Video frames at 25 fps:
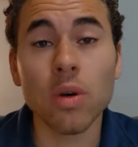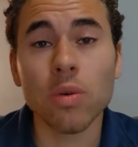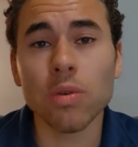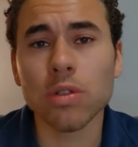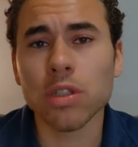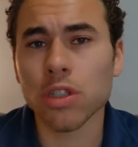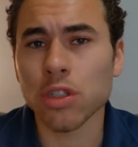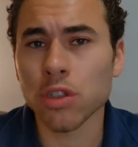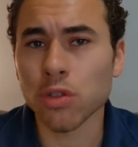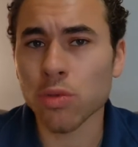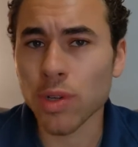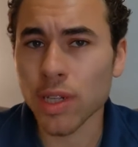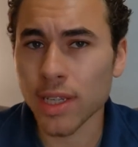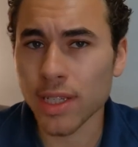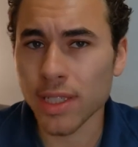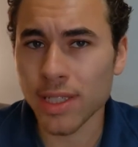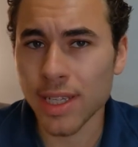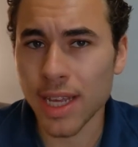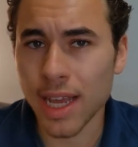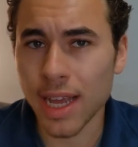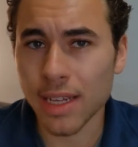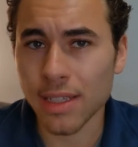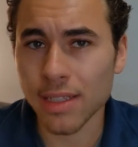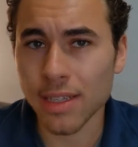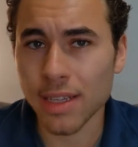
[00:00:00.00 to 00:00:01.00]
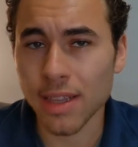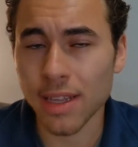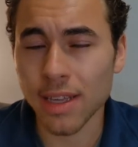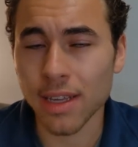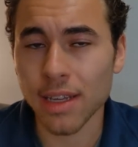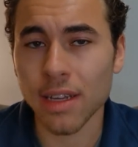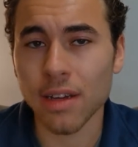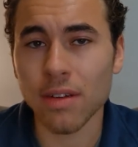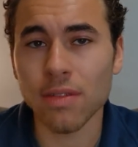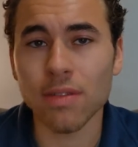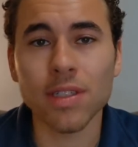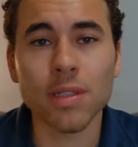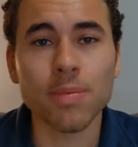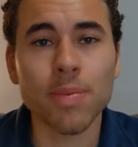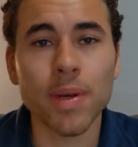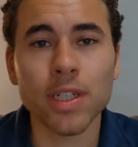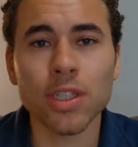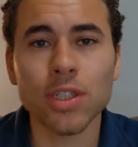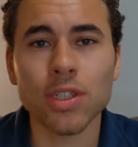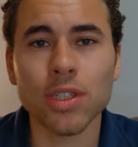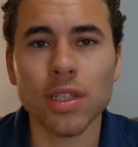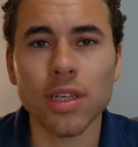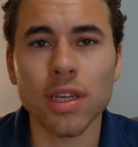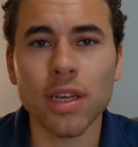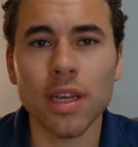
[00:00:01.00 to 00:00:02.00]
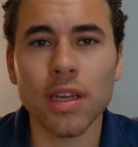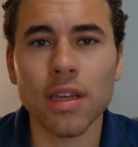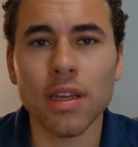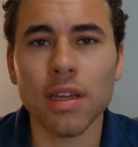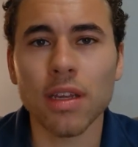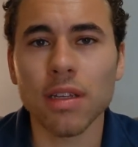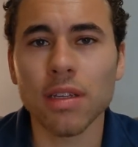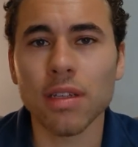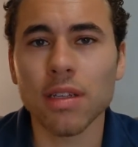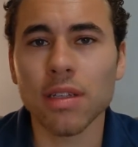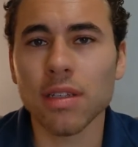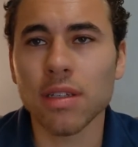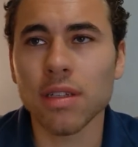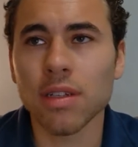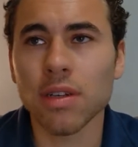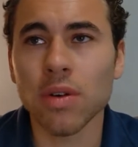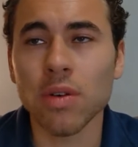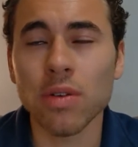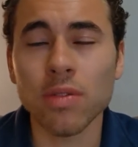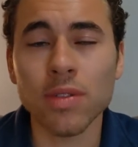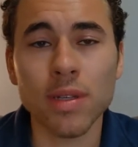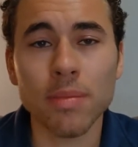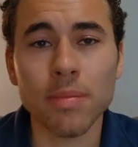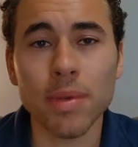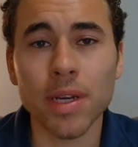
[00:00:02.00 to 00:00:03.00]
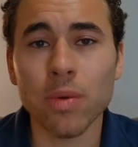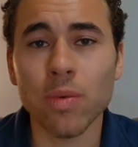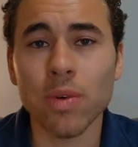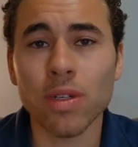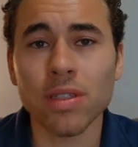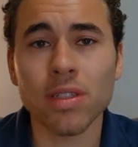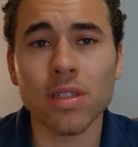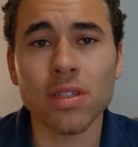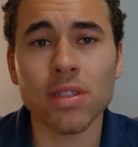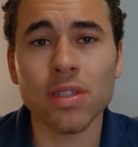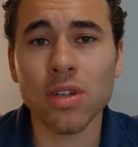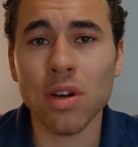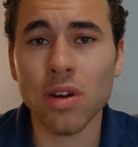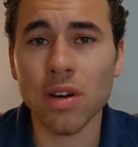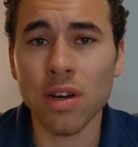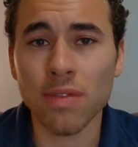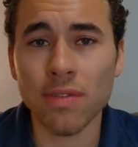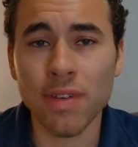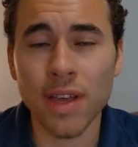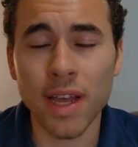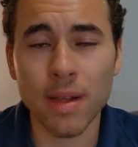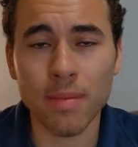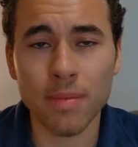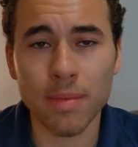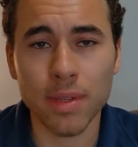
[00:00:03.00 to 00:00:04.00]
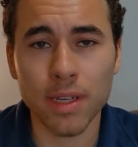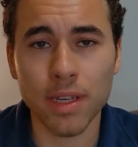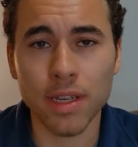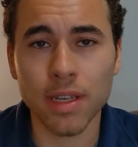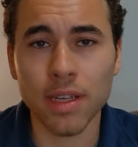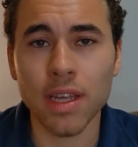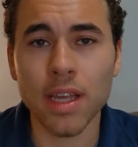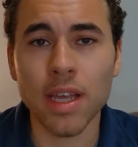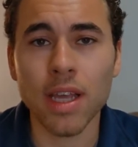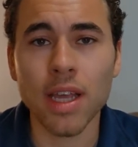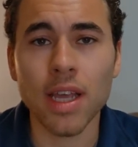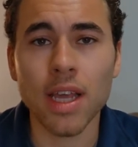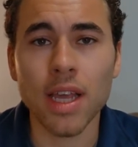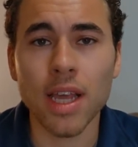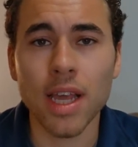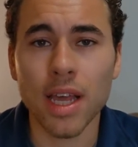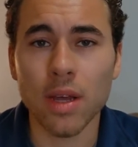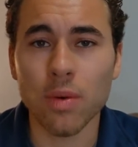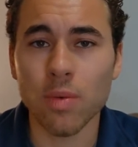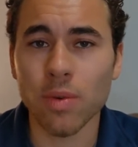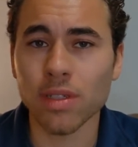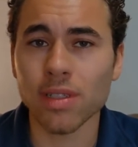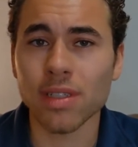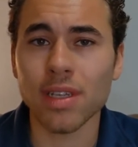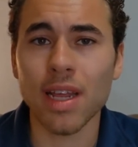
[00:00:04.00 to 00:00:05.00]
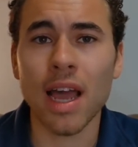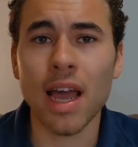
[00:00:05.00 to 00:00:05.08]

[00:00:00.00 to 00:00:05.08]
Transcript: which is really sad to think of, especially if somebody wants to start a family and wants